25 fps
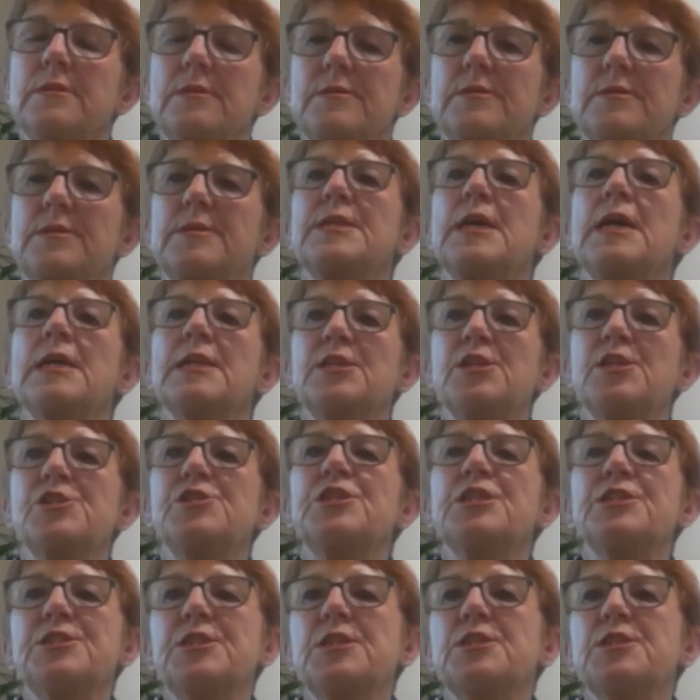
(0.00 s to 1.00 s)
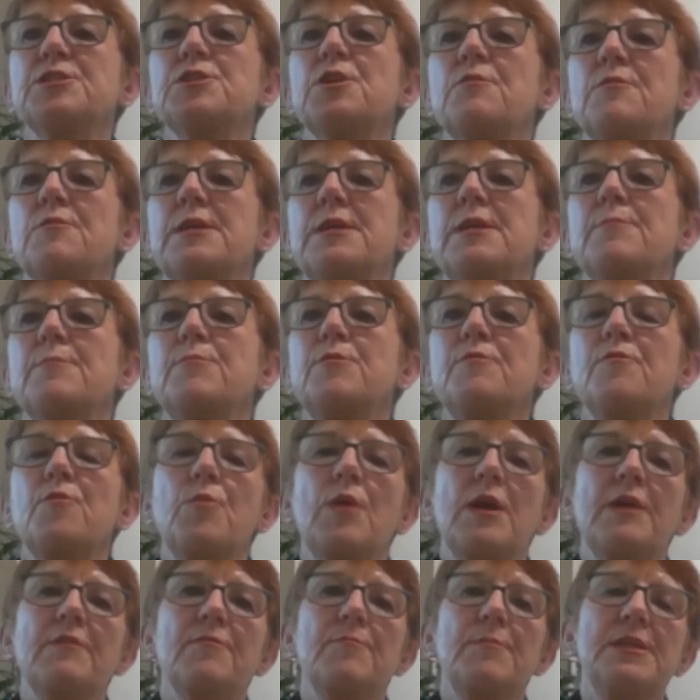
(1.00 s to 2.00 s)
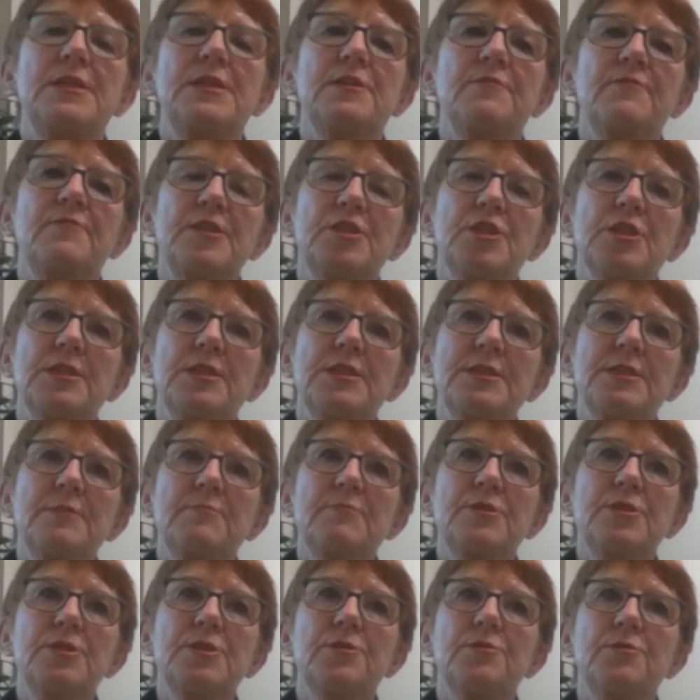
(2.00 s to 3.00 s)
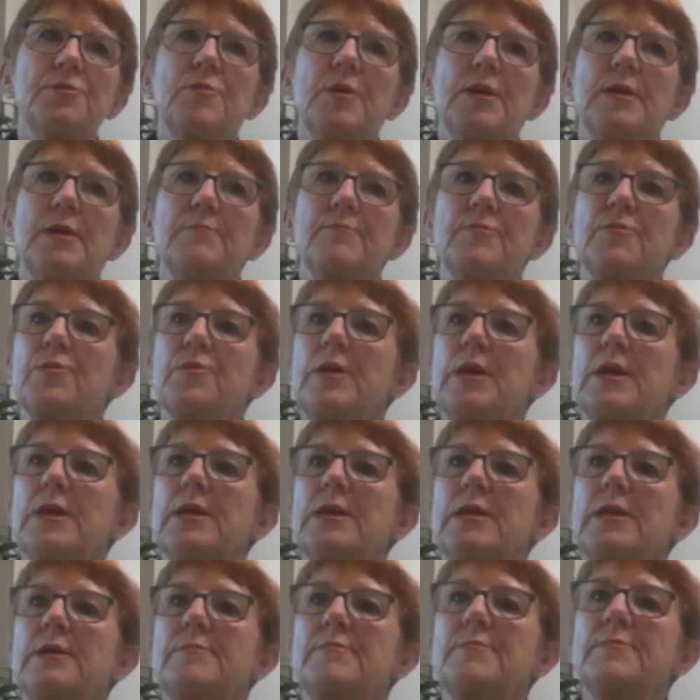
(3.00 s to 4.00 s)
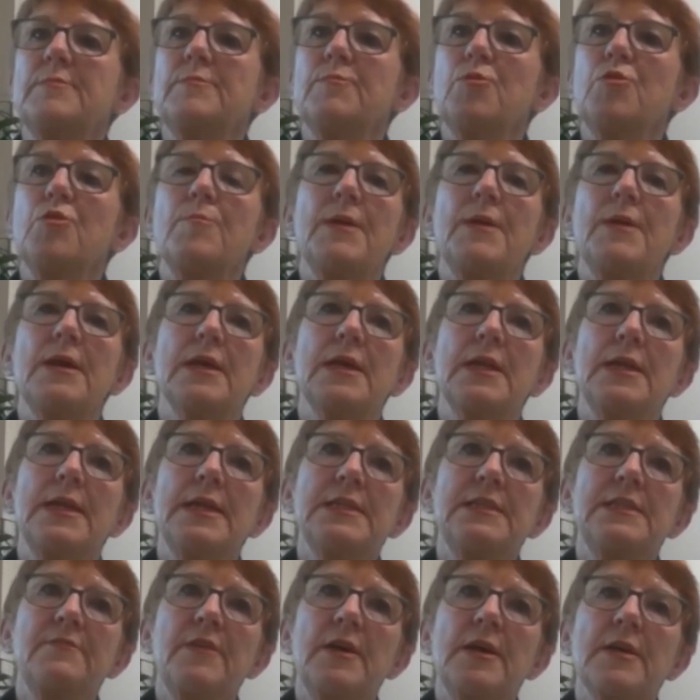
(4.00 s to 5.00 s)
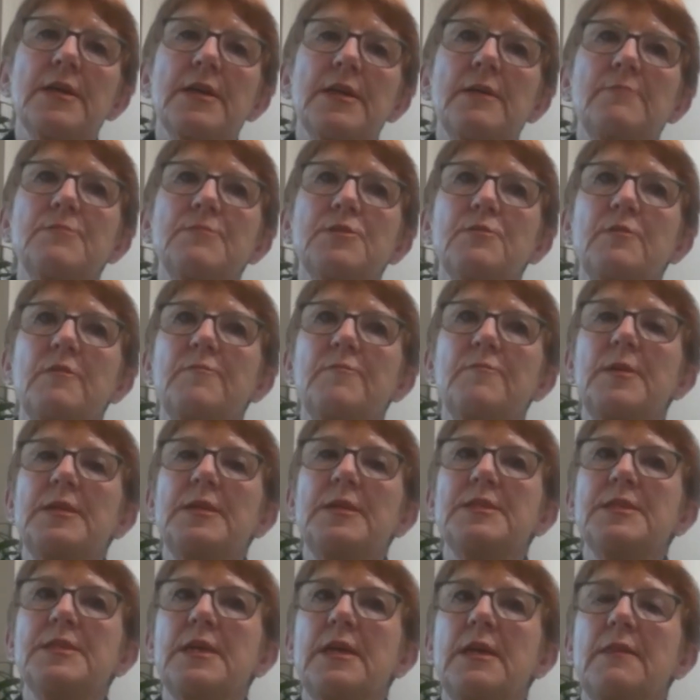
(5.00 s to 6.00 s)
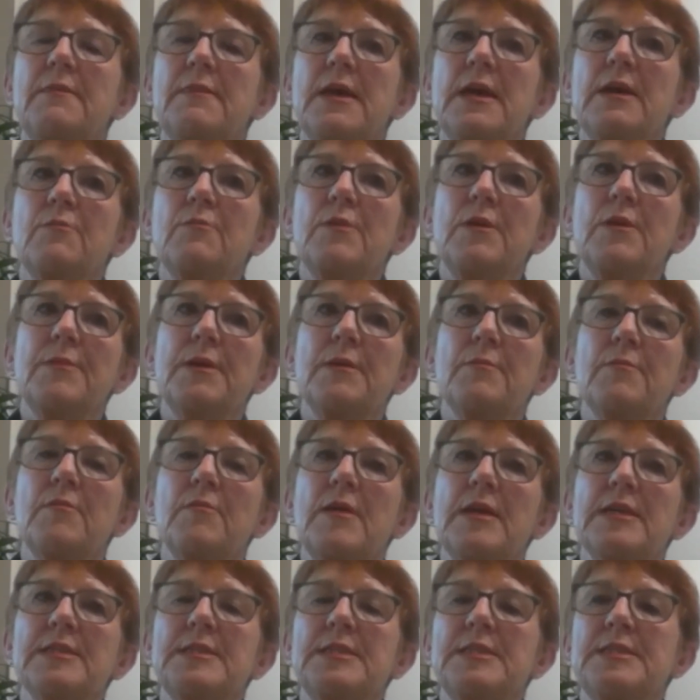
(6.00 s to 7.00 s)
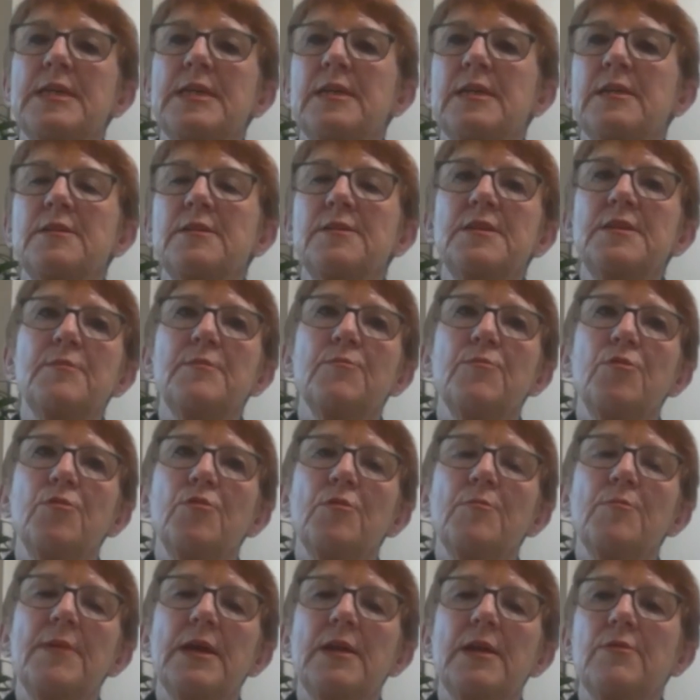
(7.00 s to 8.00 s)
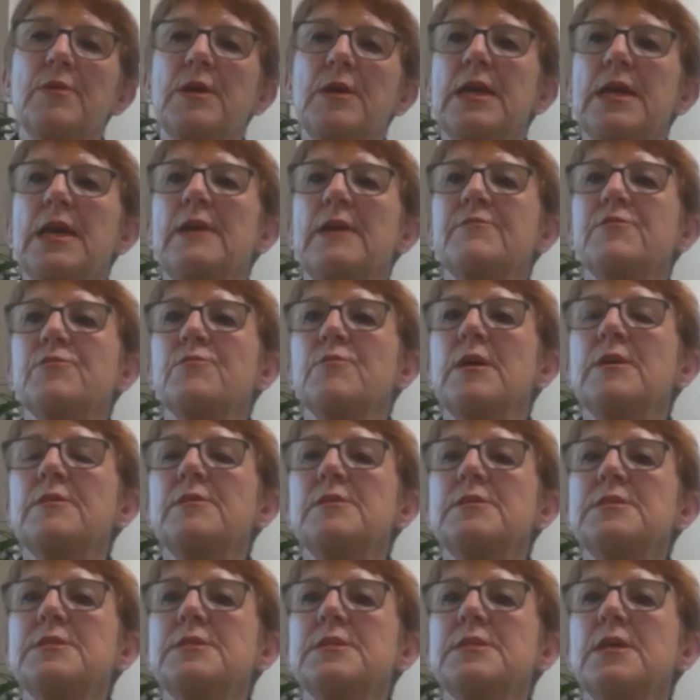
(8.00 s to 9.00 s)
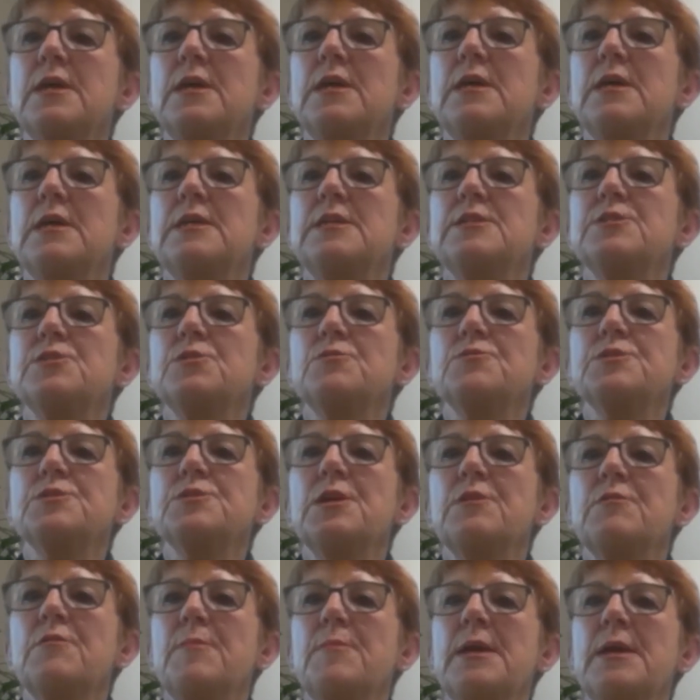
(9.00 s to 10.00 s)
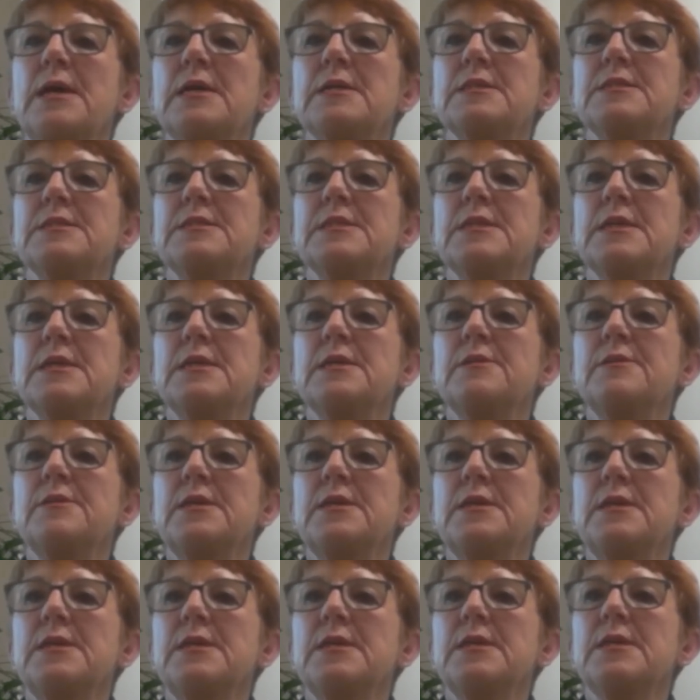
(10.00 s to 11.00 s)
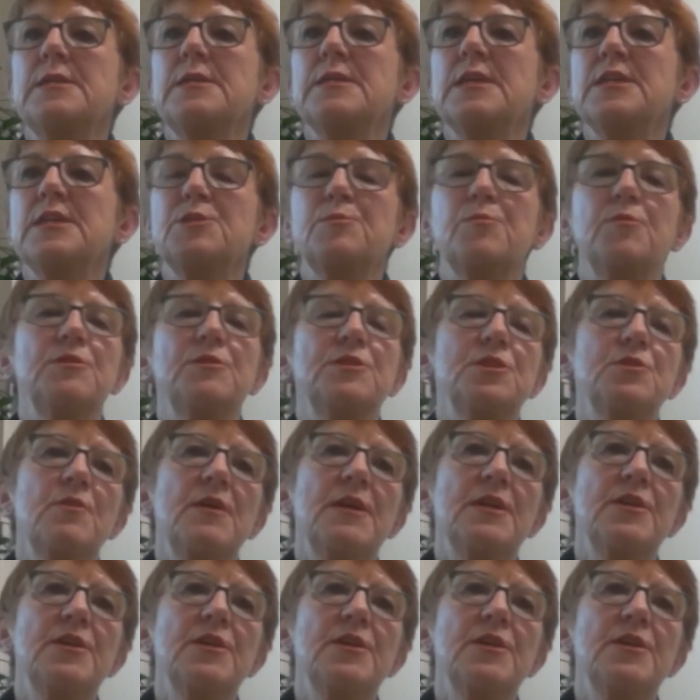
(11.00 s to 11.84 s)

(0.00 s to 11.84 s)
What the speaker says: data suggesting, a move away from individualism to more about collective outcomes. We've been seeing that, where people are actually starting to think more about looking after others. There's also about the touch points around